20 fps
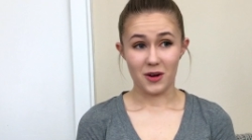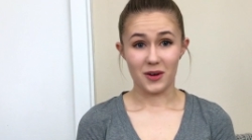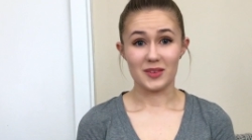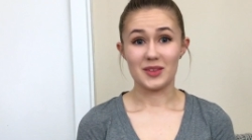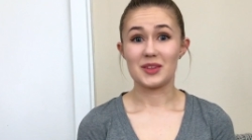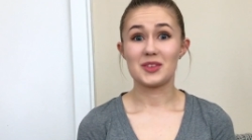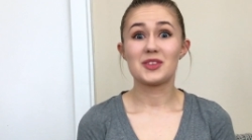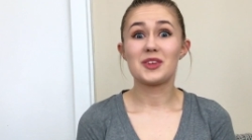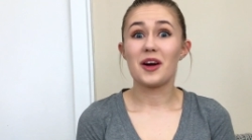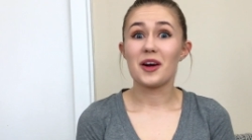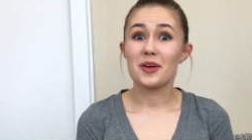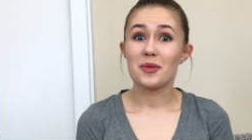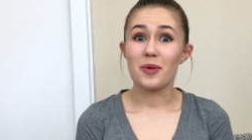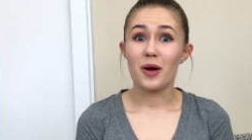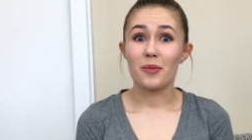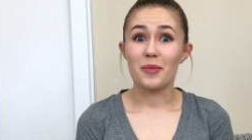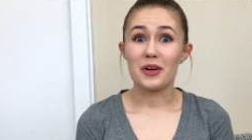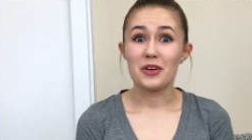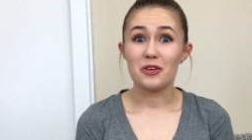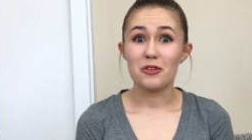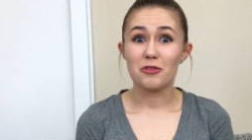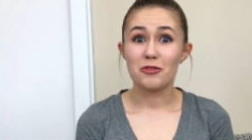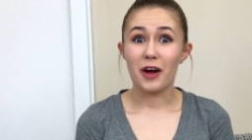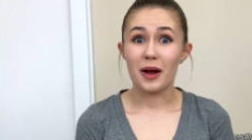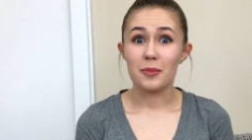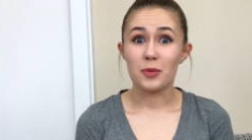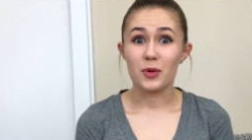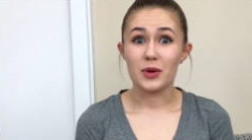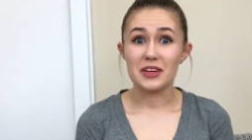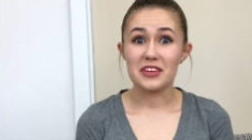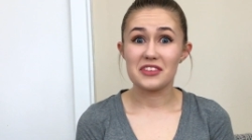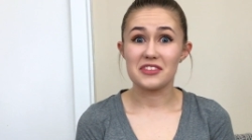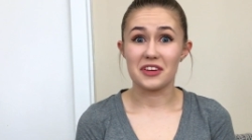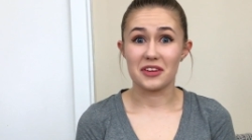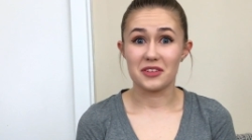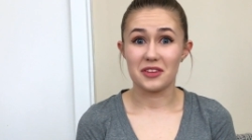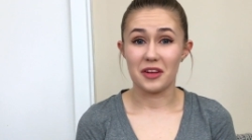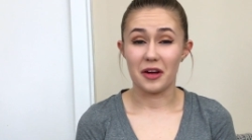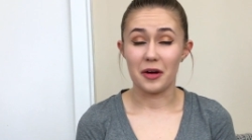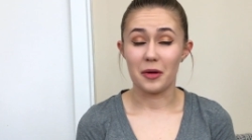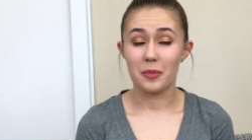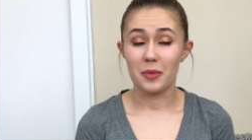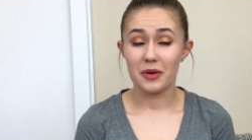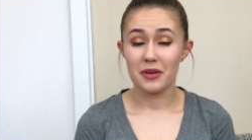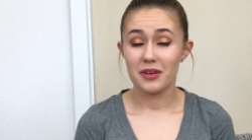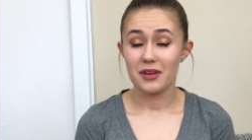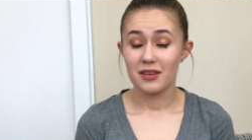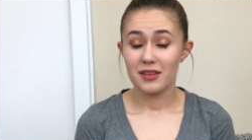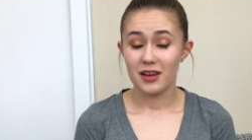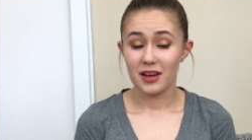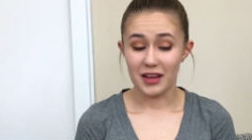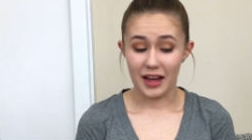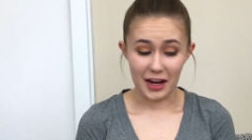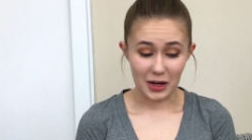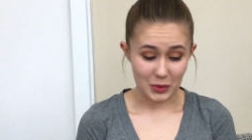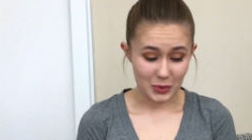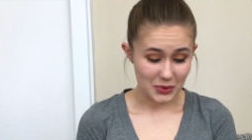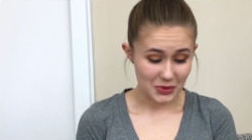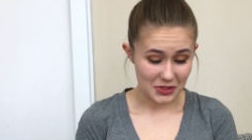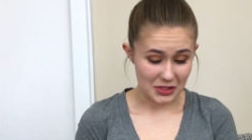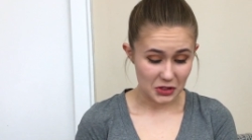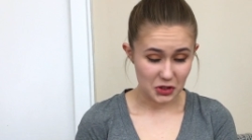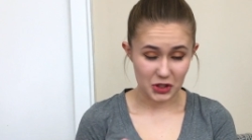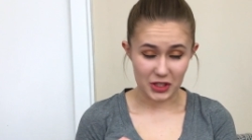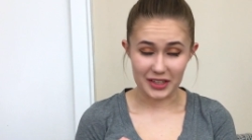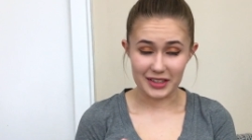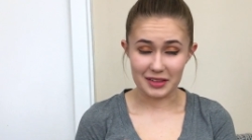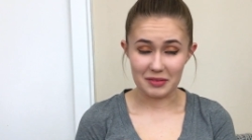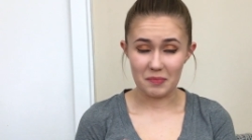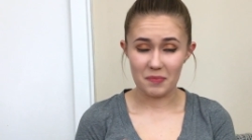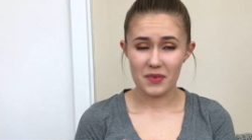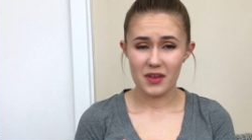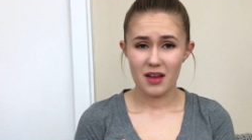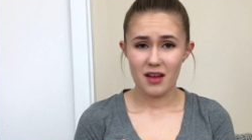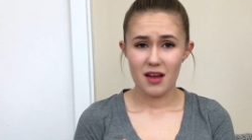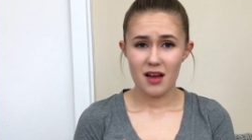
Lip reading: All right, let's talk about my new Fiberista Club acquisition.